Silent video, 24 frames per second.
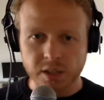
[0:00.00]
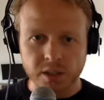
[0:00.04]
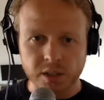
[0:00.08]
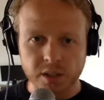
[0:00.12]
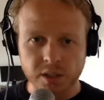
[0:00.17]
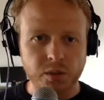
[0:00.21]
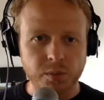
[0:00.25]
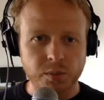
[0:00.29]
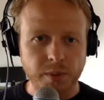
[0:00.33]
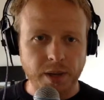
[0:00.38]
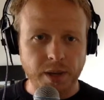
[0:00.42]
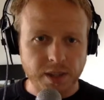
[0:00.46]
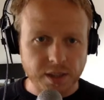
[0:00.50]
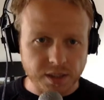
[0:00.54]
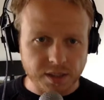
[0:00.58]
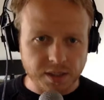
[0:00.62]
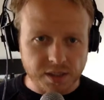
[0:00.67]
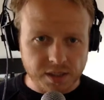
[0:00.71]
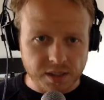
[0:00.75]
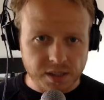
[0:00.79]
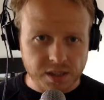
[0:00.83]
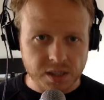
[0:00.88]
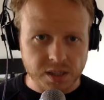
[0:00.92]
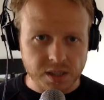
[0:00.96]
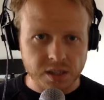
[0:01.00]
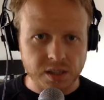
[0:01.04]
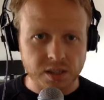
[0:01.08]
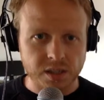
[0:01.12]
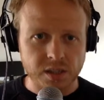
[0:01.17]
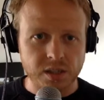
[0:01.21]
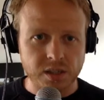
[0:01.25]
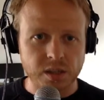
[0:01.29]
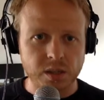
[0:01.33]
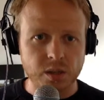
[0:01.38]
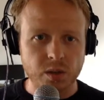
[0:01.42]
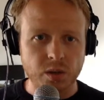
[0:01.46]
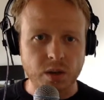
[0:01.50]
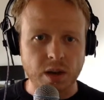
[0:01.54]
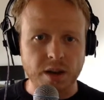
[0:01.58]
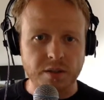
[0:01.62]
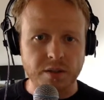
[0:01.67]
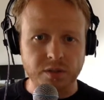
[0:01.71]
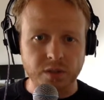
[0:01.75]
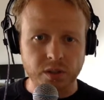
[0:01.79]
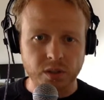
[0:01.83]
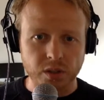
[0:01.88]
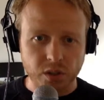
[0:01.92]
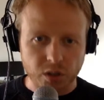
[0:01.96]
to make it decent, to
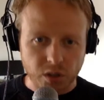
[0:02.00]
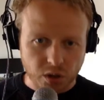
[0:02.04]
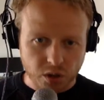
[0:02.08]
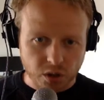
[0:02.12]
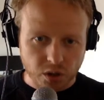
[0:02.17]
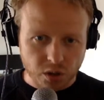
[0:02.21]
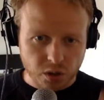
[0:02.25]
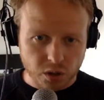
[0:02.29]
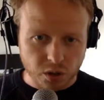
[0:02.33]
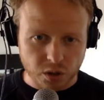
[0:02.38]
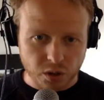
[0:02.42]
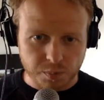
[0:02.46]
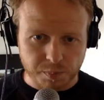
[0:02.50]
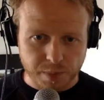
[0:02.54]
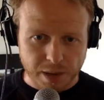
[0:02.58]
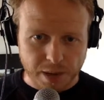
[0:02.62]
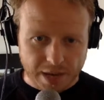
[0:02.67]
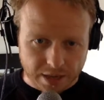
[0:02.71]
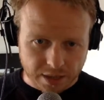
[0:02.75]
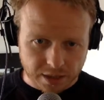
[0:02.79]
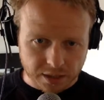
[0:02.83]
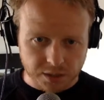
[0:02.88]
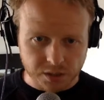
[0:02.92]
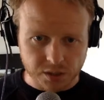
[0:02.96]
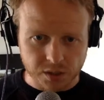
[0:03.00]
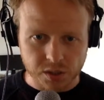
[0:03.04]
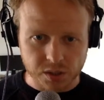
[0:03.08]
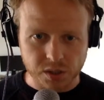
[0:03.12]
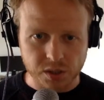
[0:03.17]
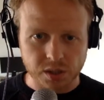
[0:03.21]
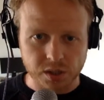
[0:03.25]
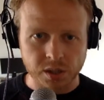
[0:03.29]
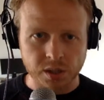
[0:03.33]
have a good balance.